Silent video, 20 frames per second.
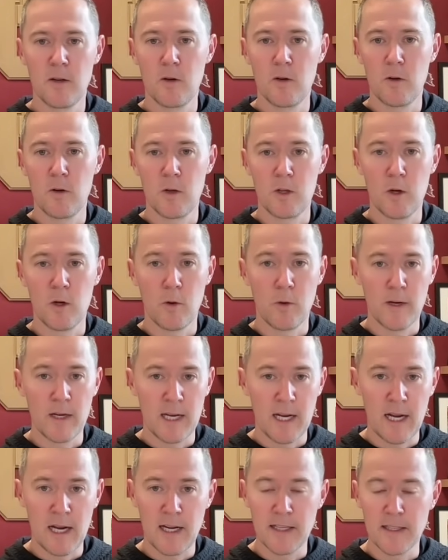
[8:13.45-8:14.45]
or
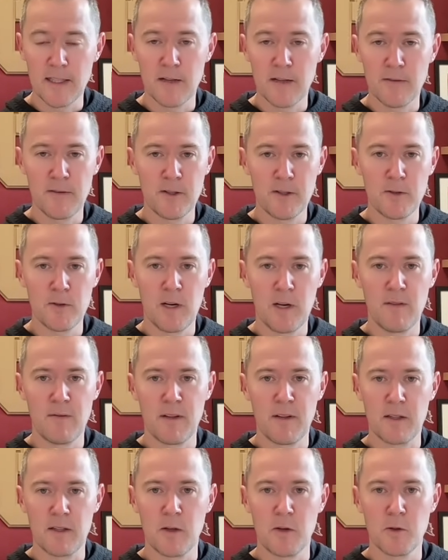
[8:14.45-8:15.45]
going high in the NFL
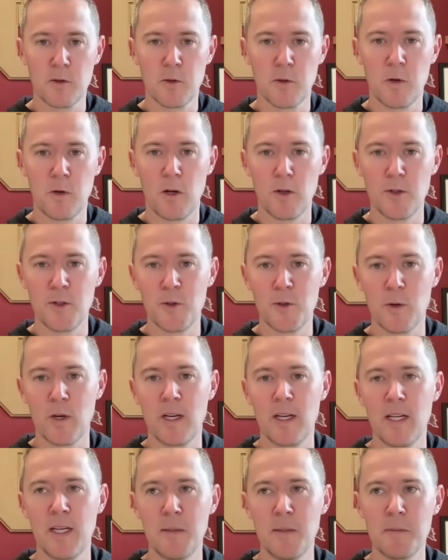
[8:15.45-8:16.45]
draft, like, those are all
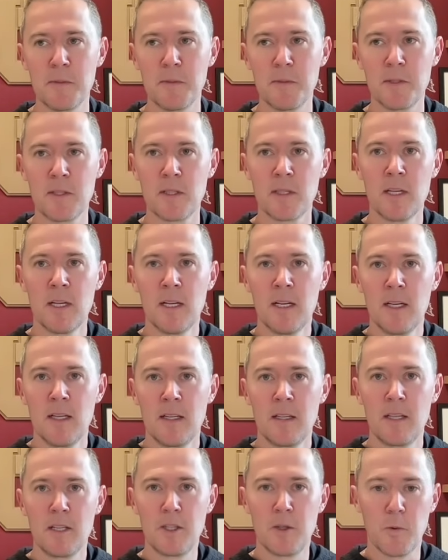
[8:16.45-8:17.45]
dreams
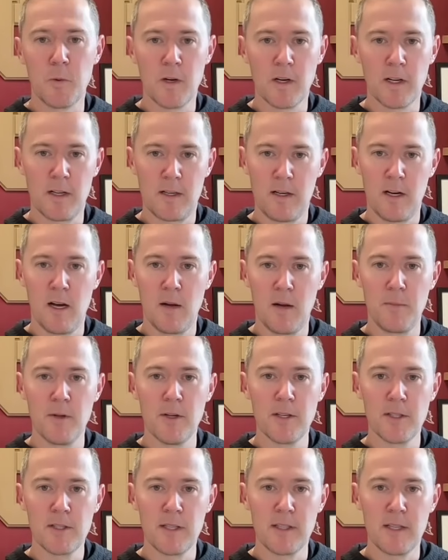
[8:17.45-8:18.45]
that you want to accomplish.